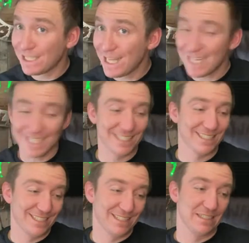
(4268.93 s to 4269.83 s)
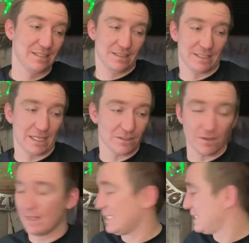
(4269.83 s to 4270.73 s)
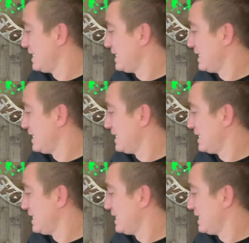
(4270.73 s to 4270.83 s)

sick. That was all thing.